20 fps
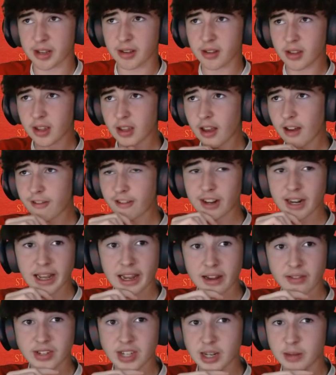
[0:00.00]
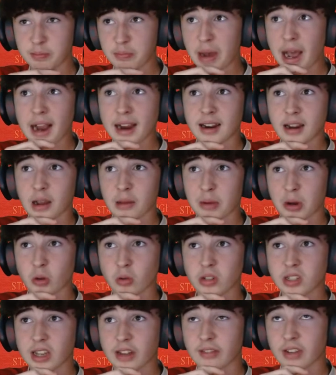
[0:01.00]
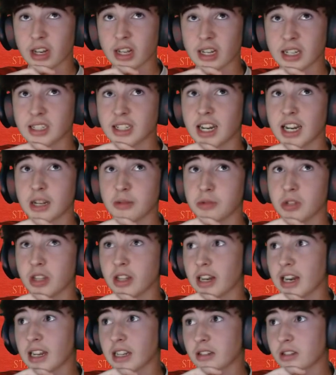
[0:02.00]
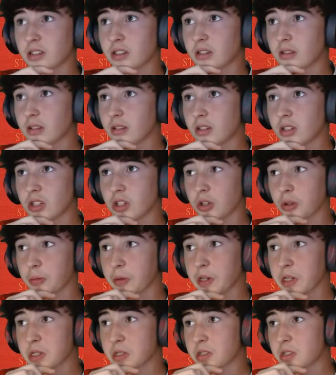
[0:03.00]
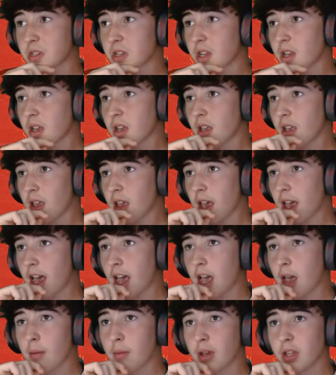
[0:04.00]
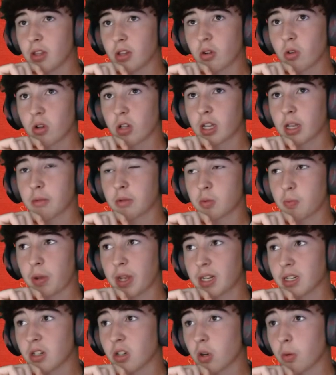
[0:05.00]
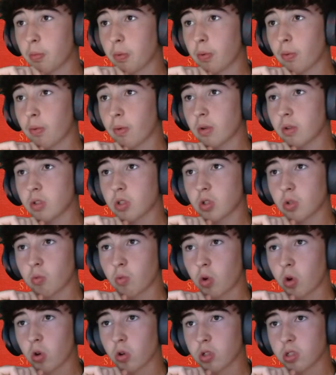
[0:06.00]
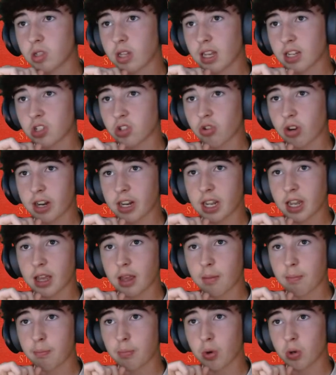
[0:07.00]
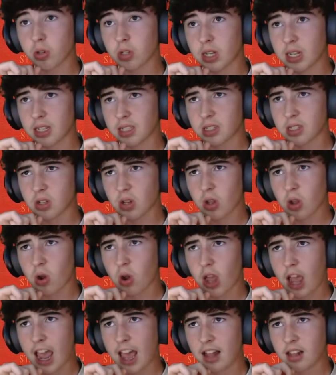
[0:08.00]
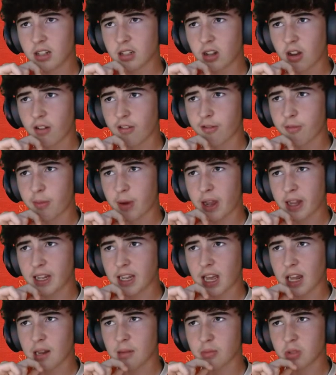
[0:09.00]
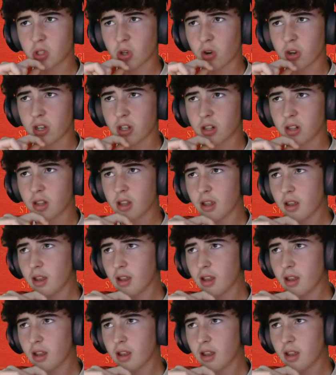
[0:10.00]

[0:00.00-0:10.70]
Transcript: I feel like I've said back about 17 times in the last 2 minutes. And the goalkeeper's pinged it up towards their striker, but it's held off by Callum Doyle.